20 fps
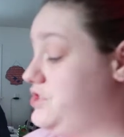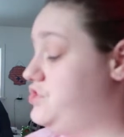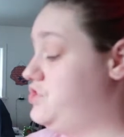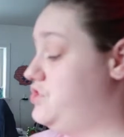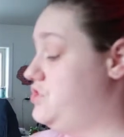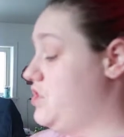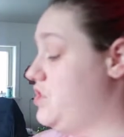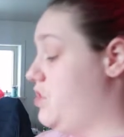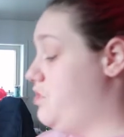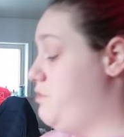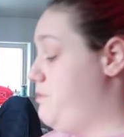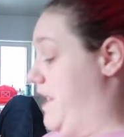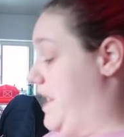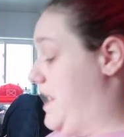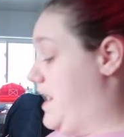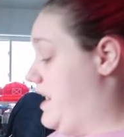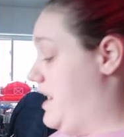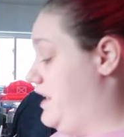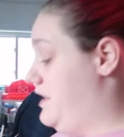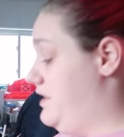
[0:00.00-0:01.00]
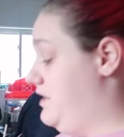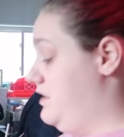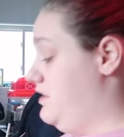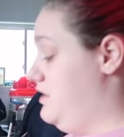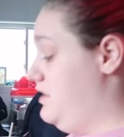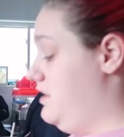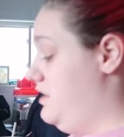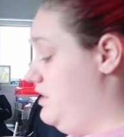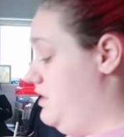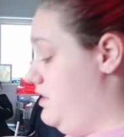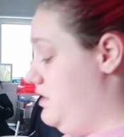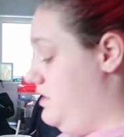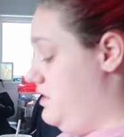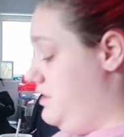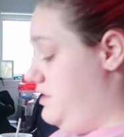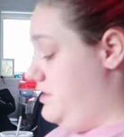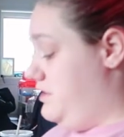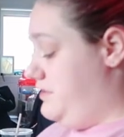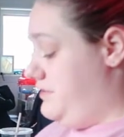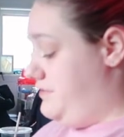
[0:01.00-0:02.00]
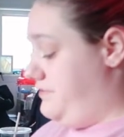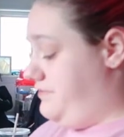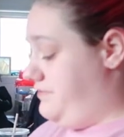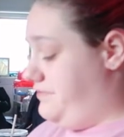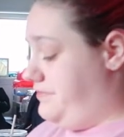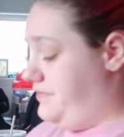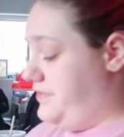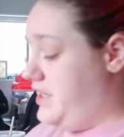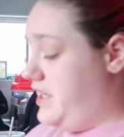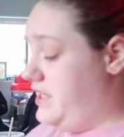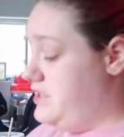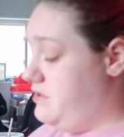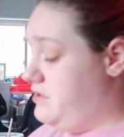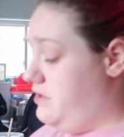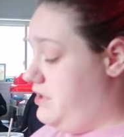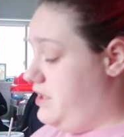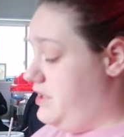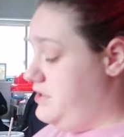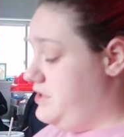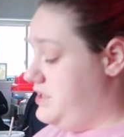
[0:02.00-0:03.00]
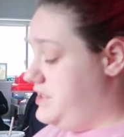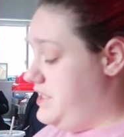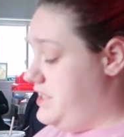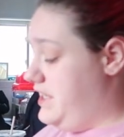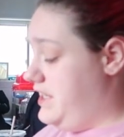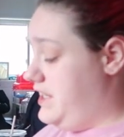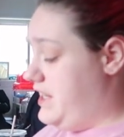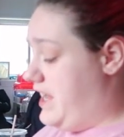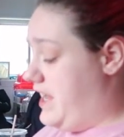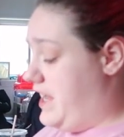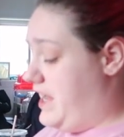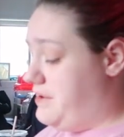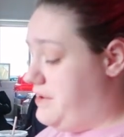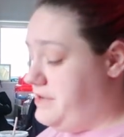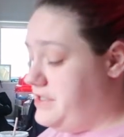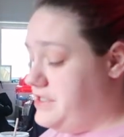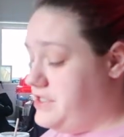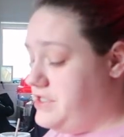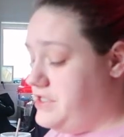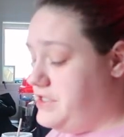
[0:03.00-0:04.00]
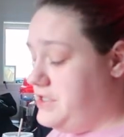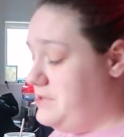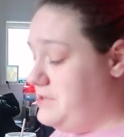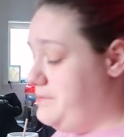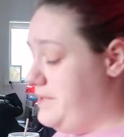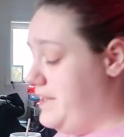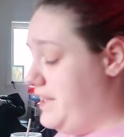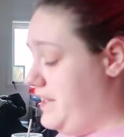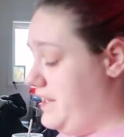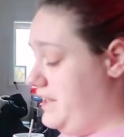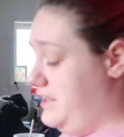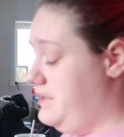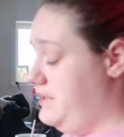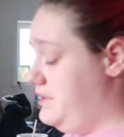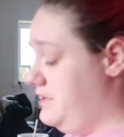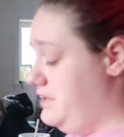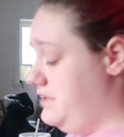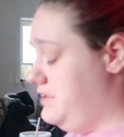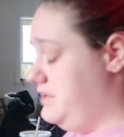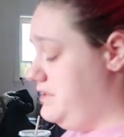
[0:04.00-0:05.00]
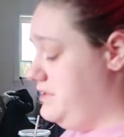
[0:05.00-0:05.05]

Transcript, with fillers: is so bad. I don't understand how it's so bad